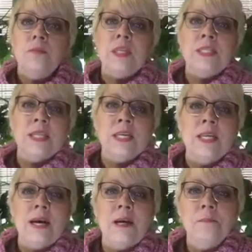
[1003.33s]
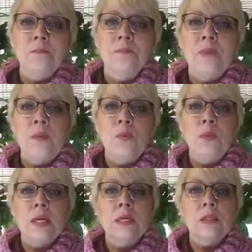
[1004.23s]
things like that. Baby
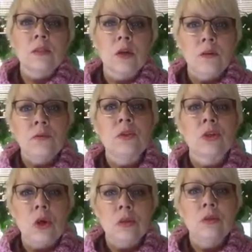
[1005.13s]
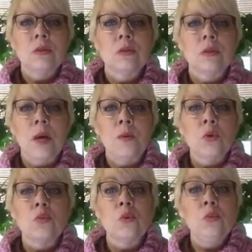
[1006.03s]
blankets, scarves, shawls,
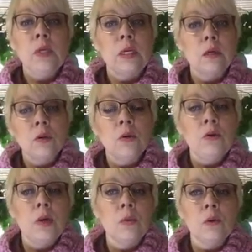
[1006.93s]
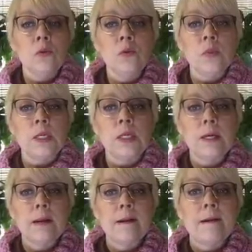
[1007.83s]
amigurumi. Oh, you do amigurumi.
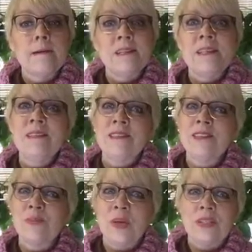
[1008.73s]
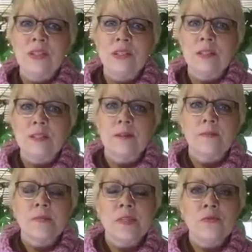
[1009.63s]
That takes a lot of patience,
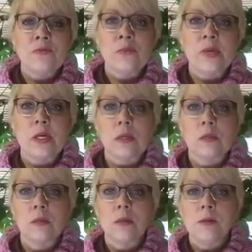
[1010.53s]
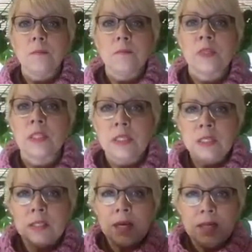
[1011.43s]
at least for me, because
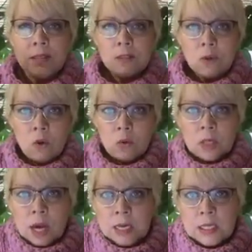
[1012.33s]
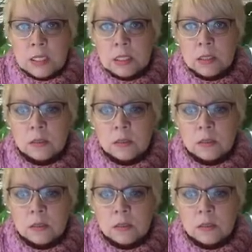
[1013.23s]
it's so tiny.